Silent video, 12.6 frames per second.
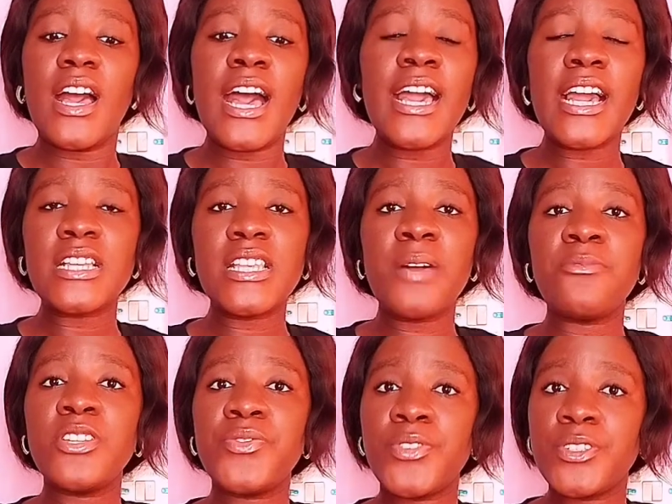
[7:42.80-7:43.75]
I can say I'm
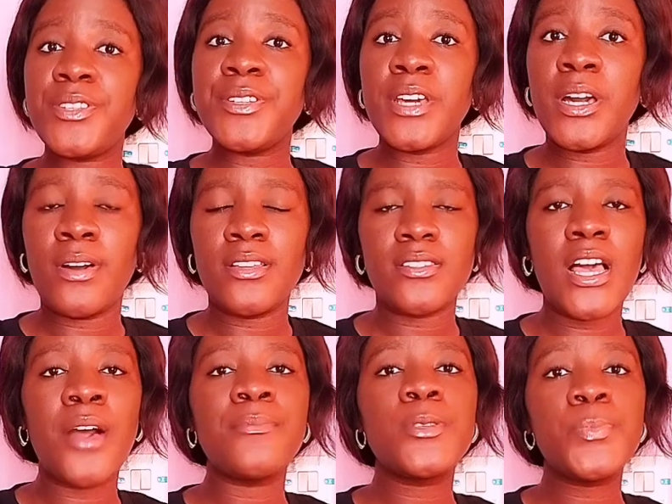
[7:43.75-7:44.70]
reading for 3 hours.
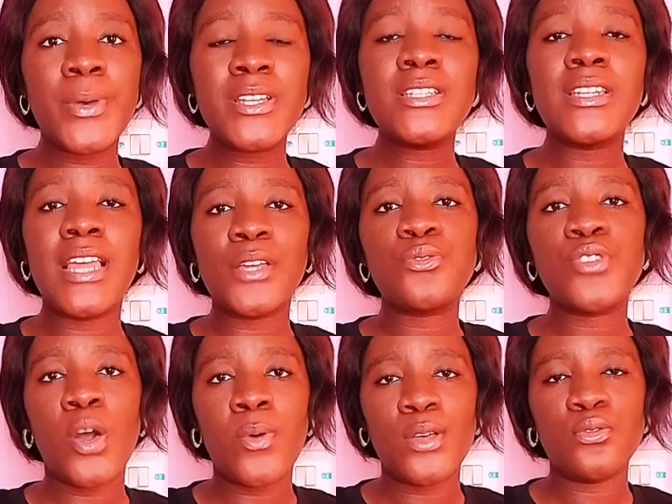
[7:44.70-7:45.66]
I'm spending like
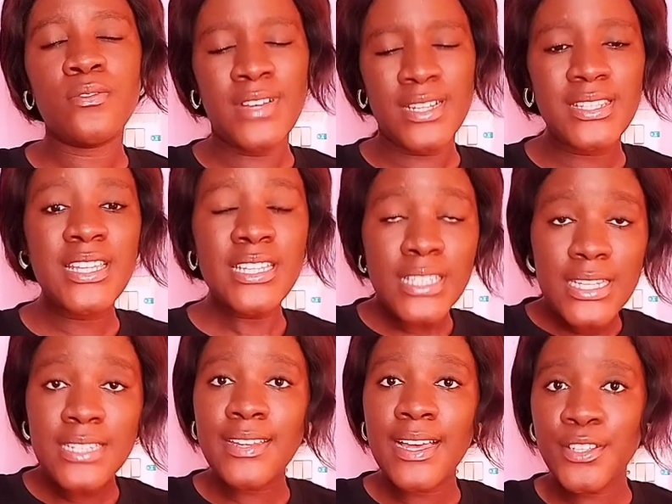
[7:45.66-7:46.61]
2 hours
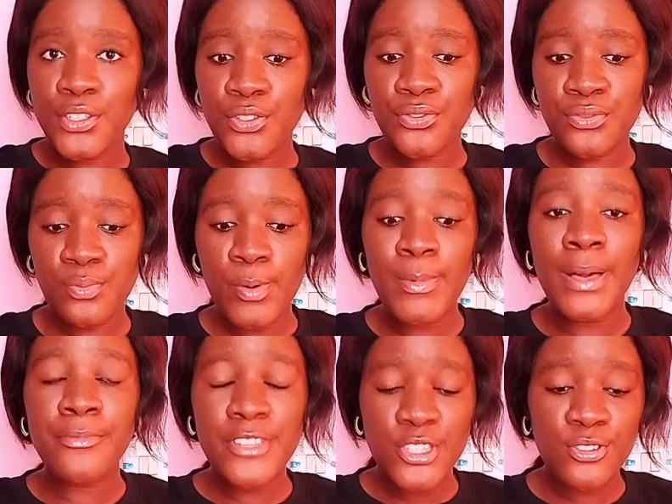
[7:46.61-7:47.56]
overthinking that issue, but
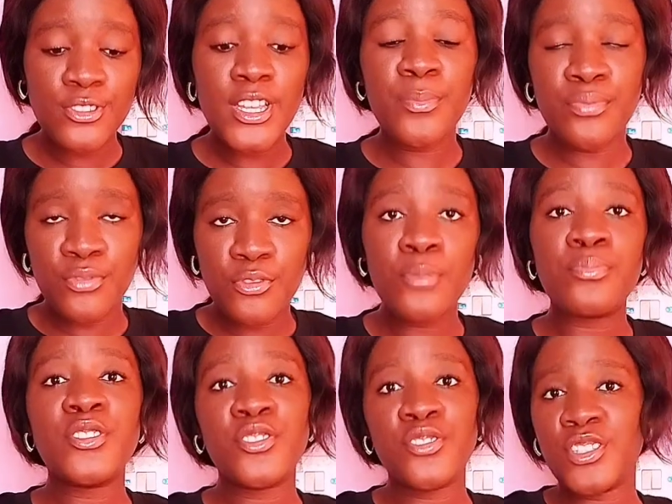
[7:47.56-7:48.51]
my face is on that book,
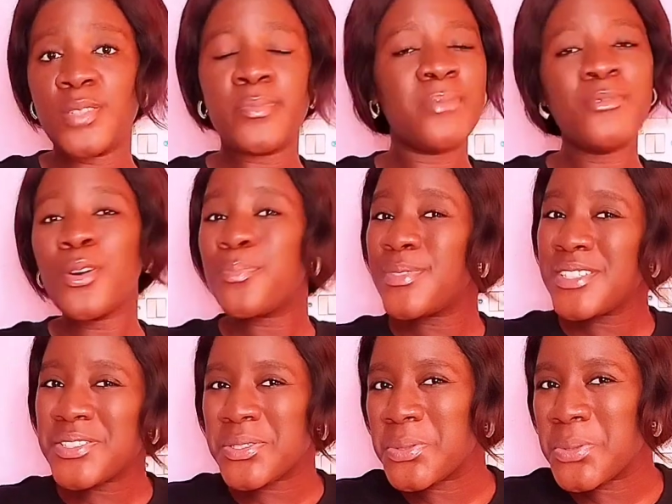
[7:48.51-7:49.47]
opening sheet. But I'm not
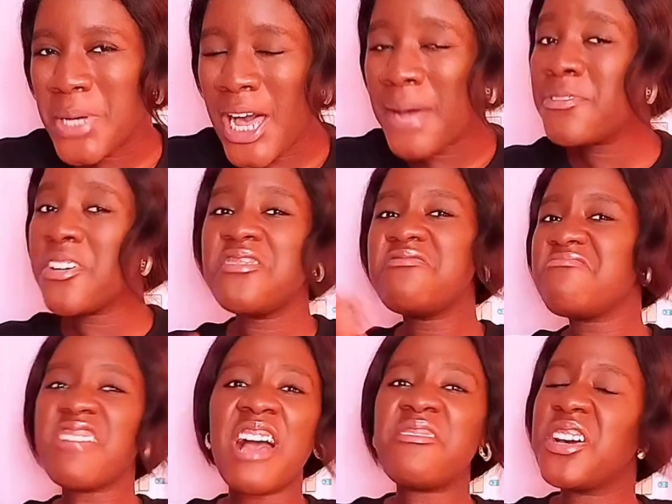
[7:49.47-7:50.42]
opening sheet too. I'm
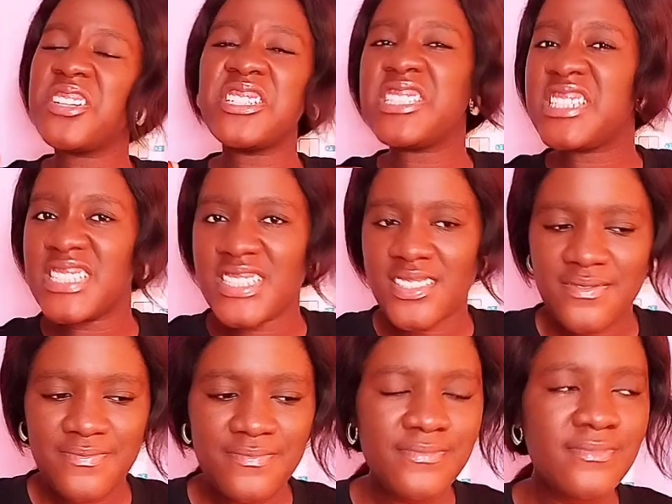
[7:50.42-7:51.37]
not reading.
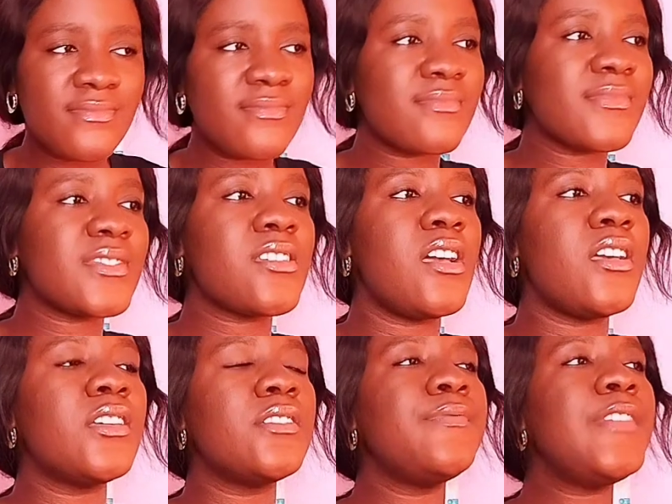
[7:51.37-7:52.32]

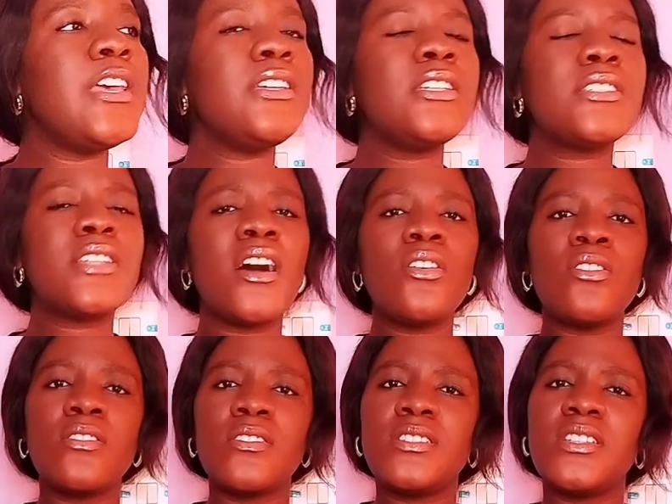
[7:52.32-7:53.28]
Then later
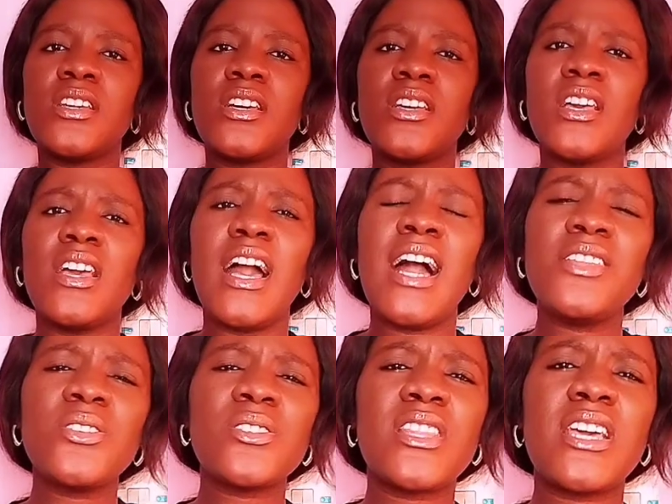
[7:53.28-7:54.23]
on,
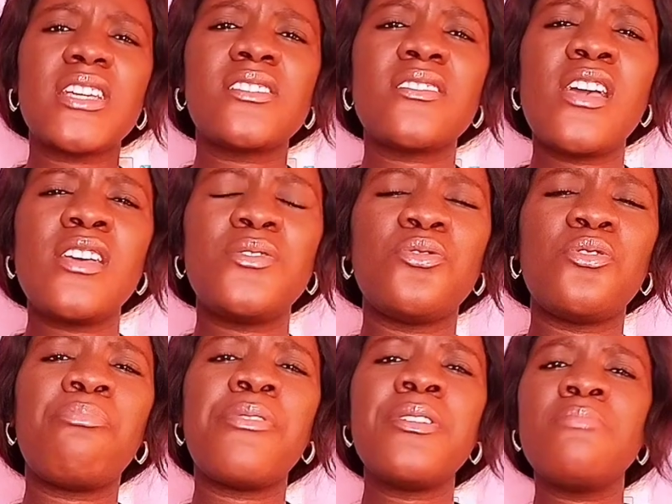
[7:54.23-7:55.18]
I just like started, you
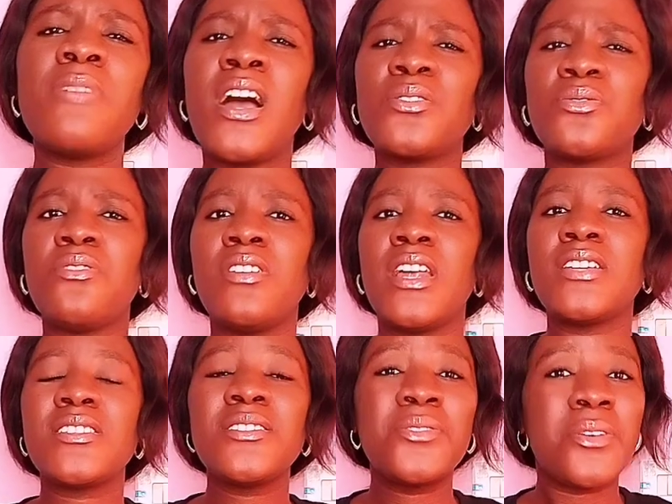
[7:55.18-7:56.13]
know, point my heart to God
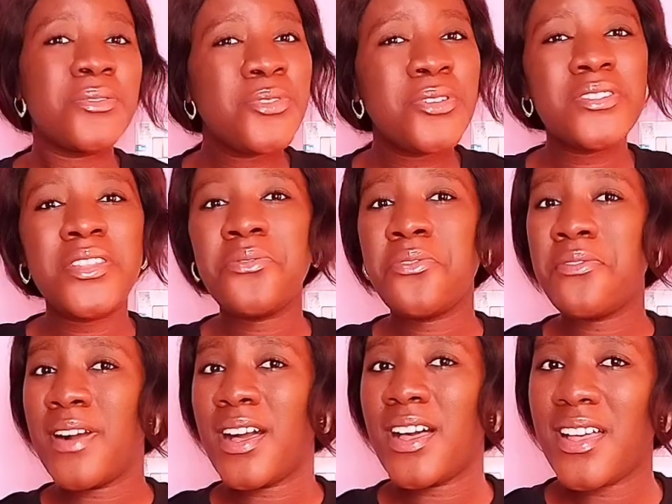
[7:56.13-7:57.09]
and say, God, just take
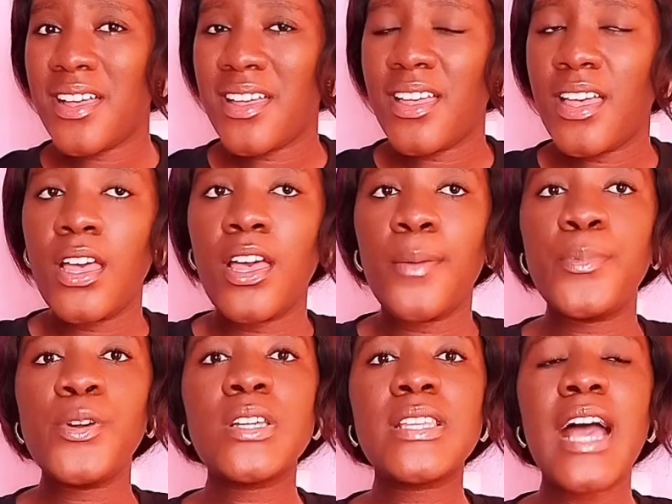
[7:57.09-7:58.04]
over.
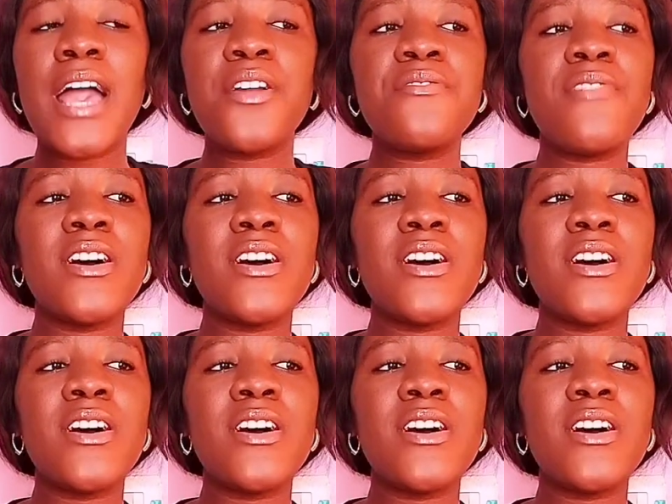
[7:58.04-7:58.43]
Because I was